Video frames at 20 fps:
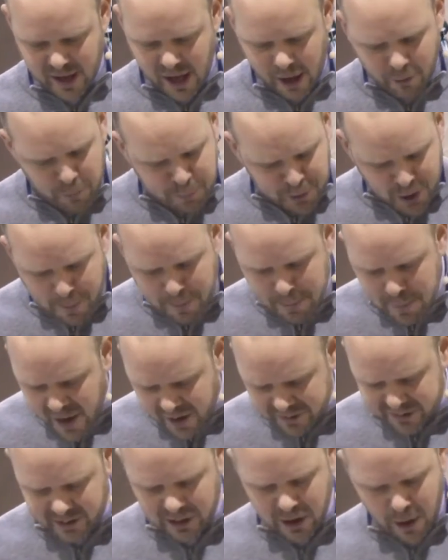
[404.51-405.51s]
I will put a
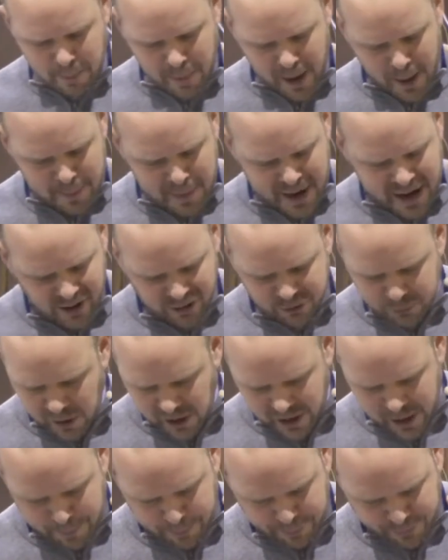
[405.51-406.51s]
muzzle on my mouth
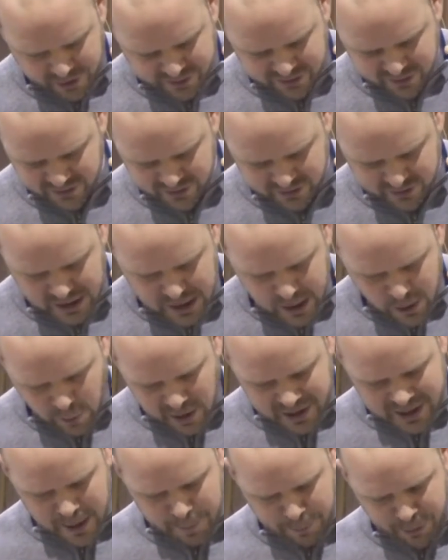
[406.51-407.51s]
while, presence,
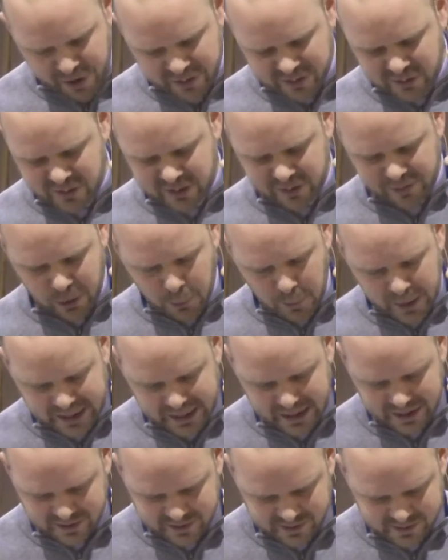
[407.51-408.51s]
while in the presence of the
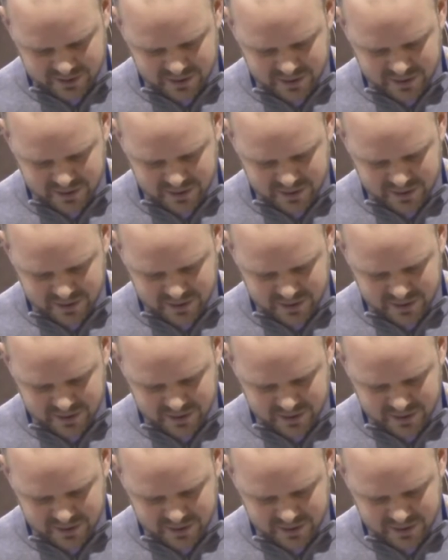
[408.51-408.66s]
wicked.